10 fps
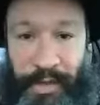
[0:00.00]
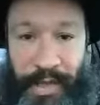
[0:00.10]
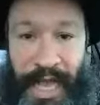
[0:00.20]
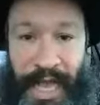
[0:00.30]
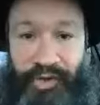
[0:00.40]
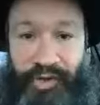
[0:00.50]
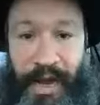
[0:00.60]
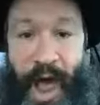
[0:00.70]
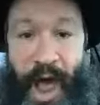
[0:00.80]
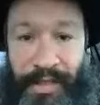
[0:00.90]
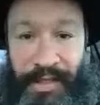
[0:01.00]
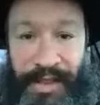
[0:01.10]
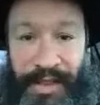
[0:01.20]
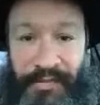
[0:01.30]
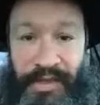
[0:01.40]
and try to highlight
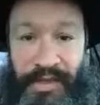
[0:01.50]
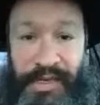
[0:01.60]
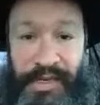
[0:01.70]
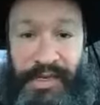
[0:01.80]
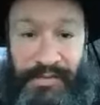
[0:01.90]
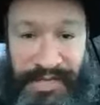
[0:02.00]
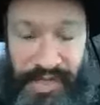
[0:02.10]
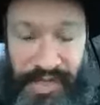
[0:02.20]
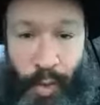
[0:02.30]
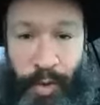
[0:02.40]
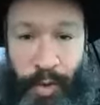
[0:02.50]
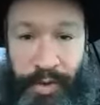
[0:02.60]
the discord,